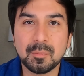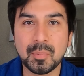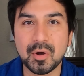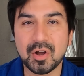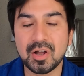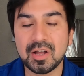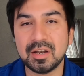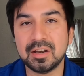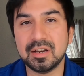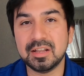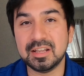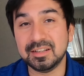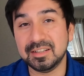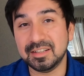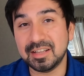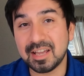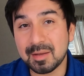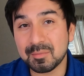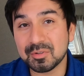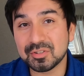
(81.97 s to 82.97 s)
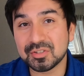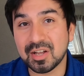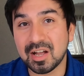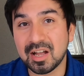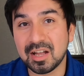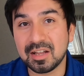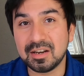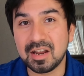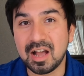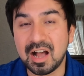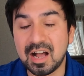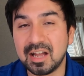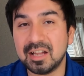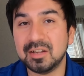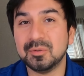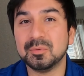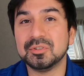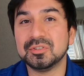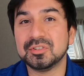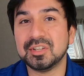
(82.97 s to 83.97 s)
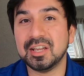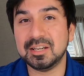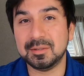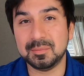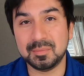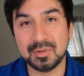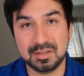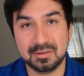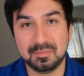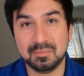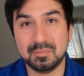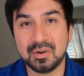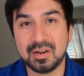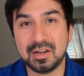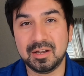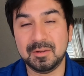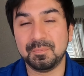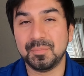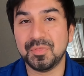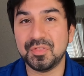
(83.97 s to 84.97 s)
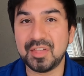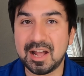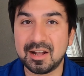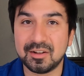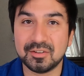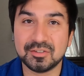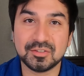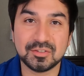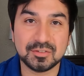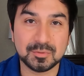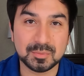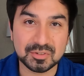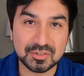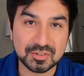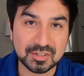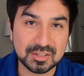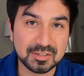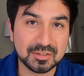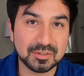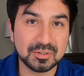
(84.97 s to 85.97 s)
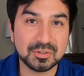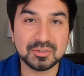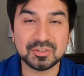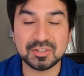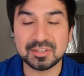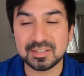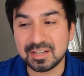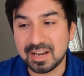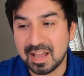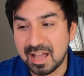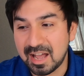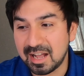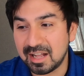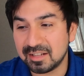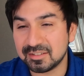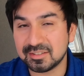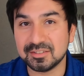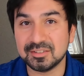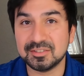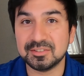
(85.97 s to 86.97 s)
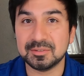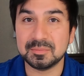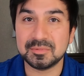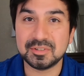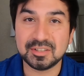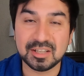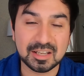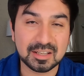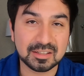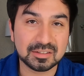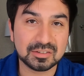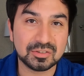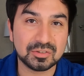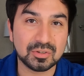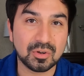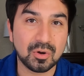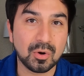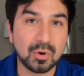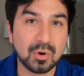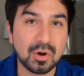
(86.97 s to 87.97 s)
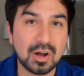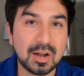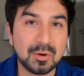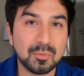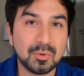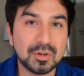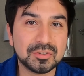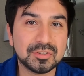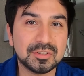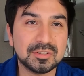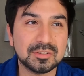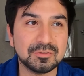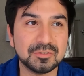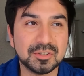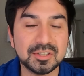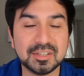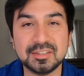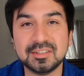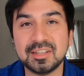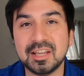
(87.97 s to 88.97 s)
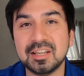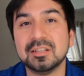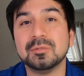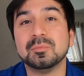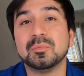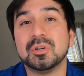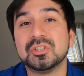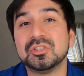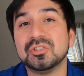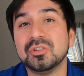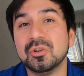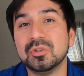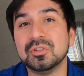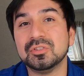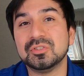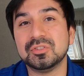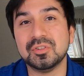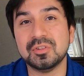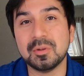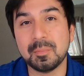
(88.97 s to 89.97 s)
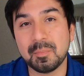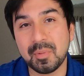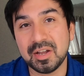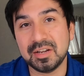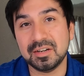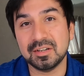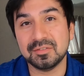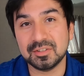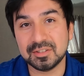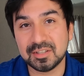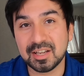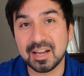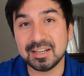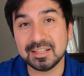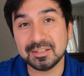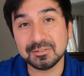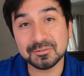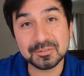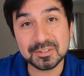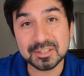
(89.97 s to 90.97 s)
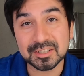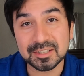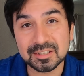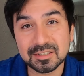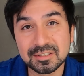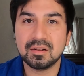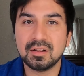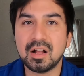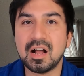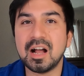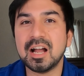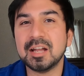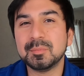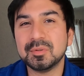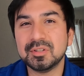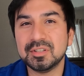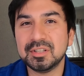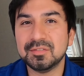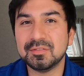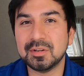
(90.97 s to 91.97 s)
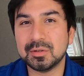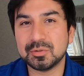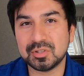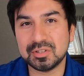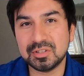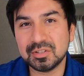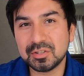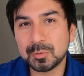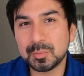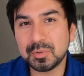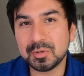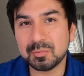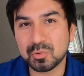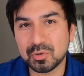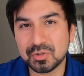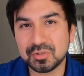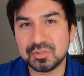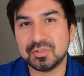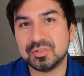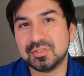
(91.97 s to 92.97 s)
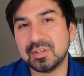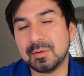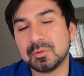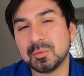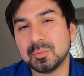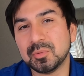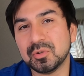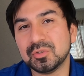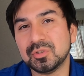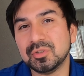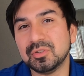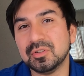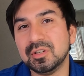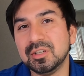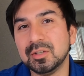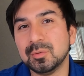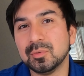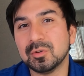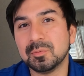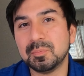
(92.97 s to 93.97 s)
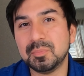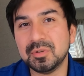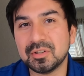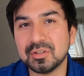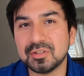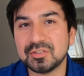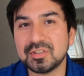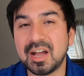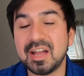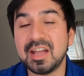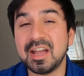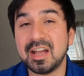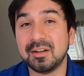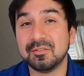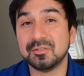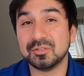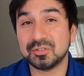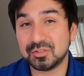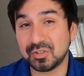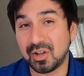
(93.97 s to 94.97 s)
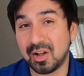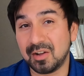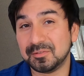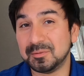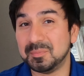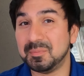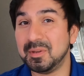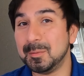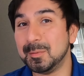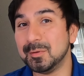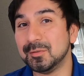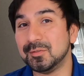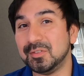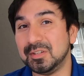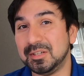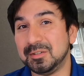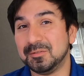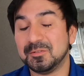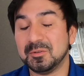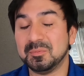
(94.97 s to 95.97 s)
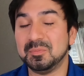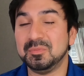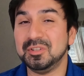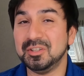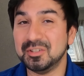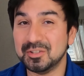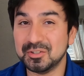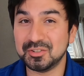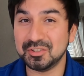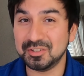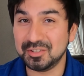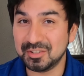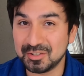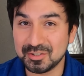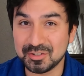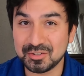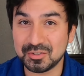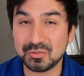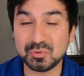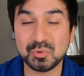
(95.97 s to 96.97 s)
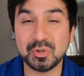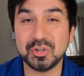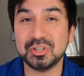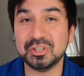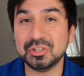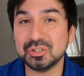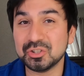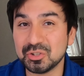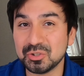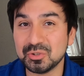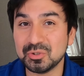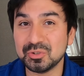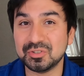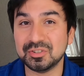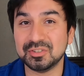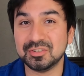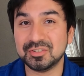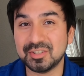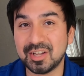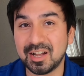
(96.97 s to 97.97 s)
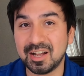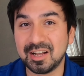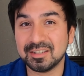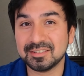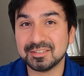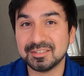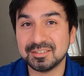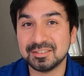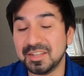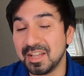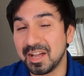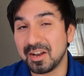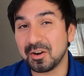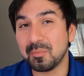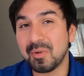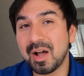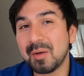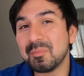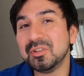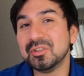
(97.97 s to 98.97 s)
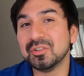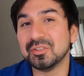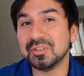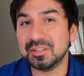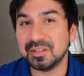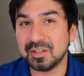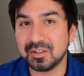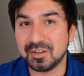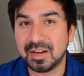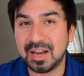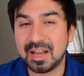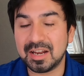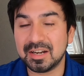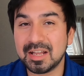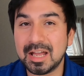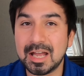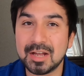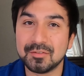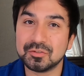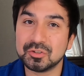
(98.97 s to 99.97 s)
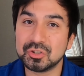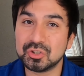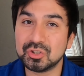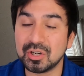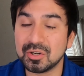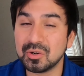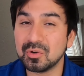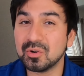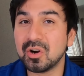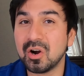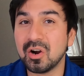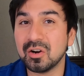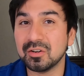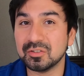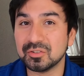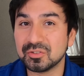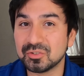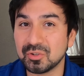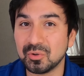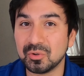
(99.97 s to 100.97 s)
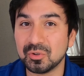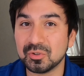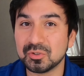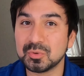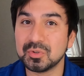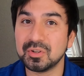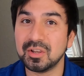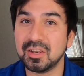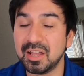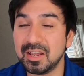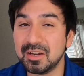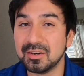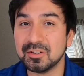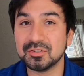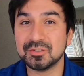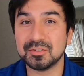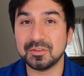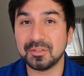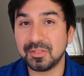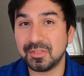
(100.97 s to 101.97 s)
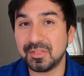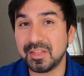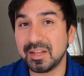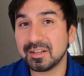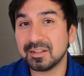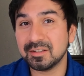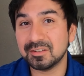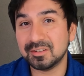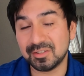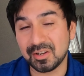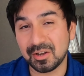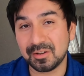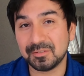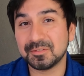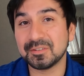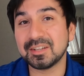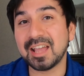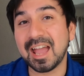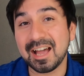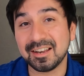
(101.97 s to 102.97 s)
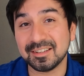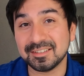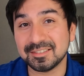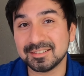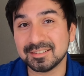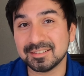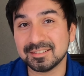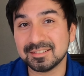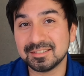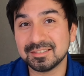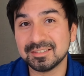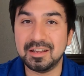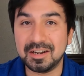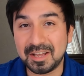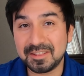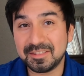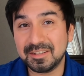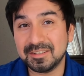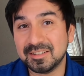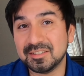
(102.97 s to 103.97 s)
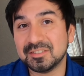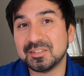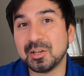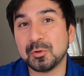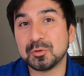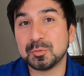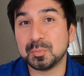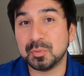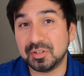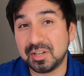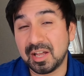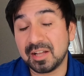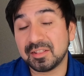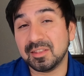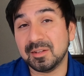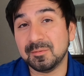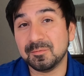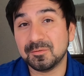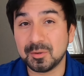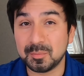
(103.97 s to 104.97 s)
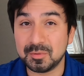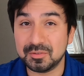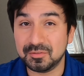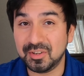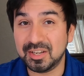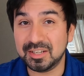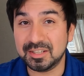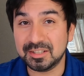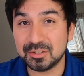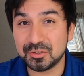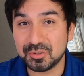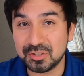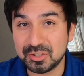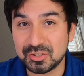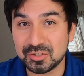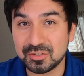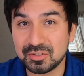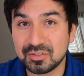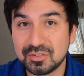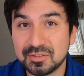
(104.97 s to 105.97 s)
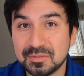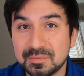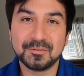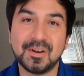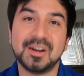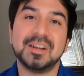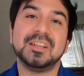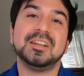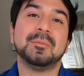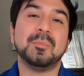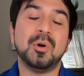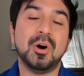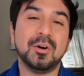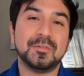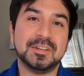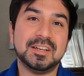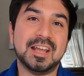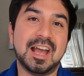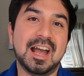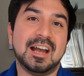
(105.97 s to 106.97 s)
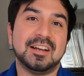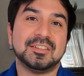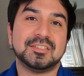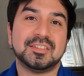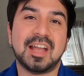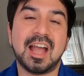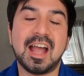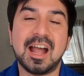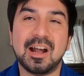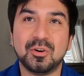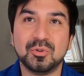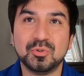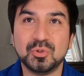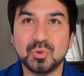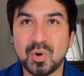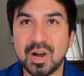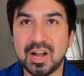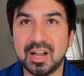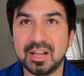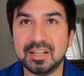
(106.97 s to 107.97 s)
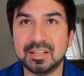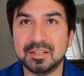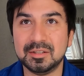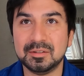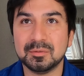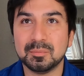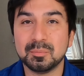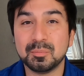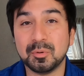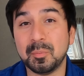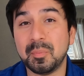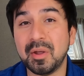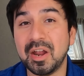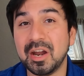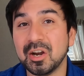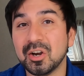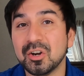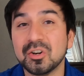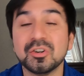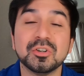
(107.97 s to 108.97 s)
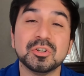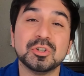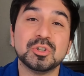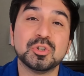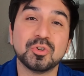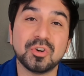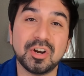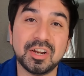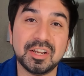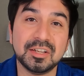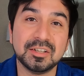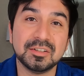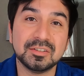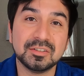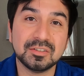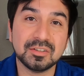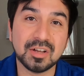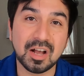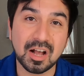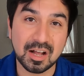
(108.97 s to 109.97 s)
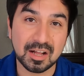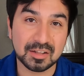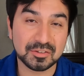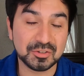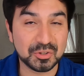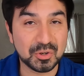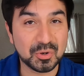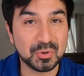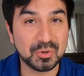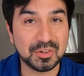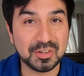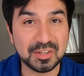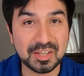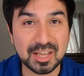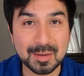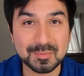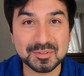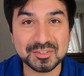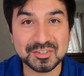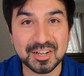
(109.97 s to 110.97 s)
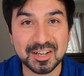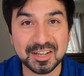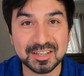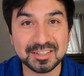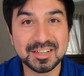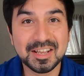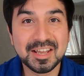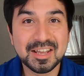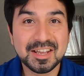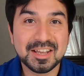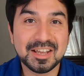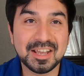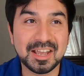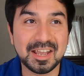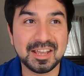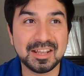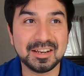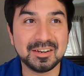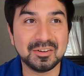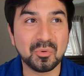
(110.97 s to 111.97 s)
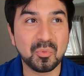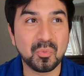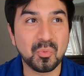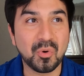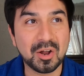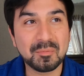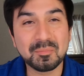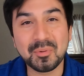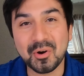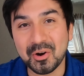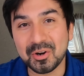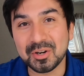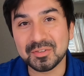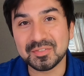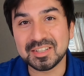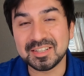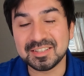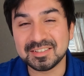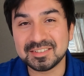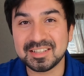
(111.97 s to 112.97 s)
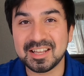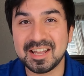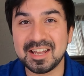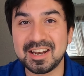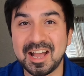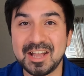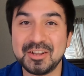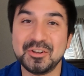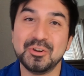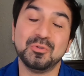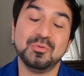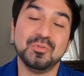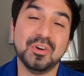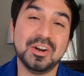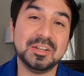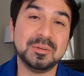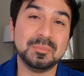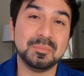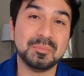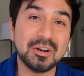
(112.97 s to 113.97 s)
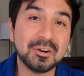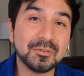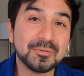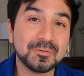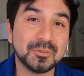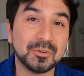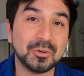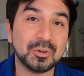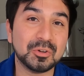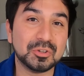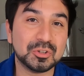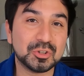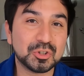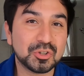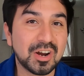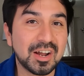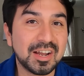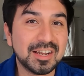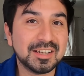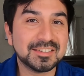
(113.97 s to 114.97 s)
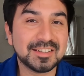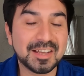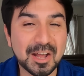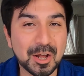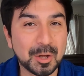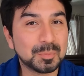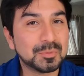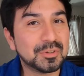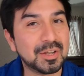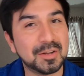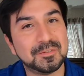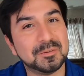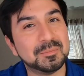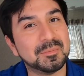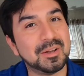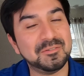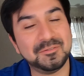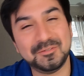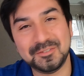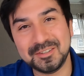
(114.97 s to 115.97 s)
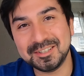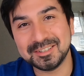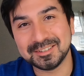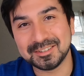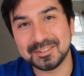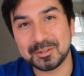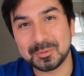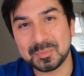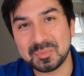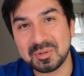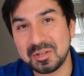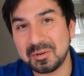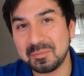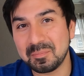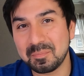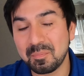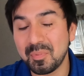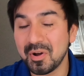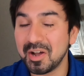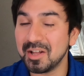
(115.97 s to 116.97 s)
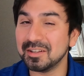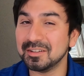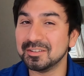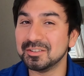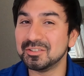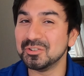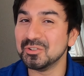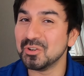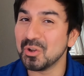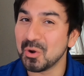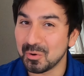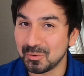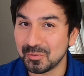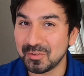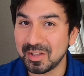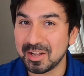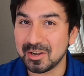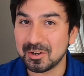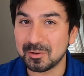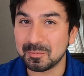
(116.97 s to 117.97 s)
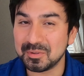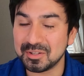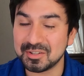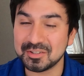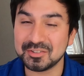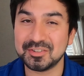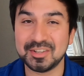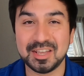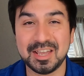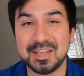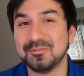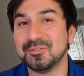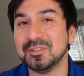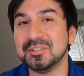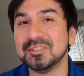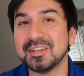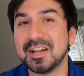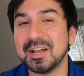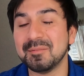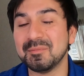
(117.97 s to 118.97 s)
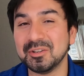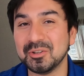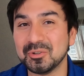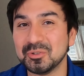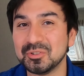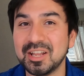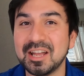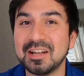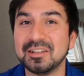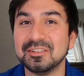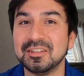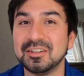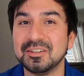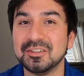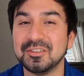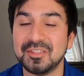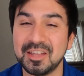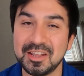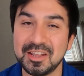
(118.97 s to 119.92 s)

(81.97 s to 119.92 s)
But in the Amazon, I was getting bitten by thousands of mosquitoes and gnats and some ticks, so I wasn't really taking much notice to the bite of a tiny flea. I believe I was a little bit more susceptible to the nigua because I have soft baby feet from years and years of wearing shoes and socks. The Yanomami, on the other hand, have jungle-hardened soles with layers of thick, tough calluses, and I think this helps protect them from invading creatures. Funny, I'm often asked how do I prepare or train to go to the Amazon, and one part of it is that I go running barefoot to try to help toughen my feet a little bit, but to no avail because every time I go down there,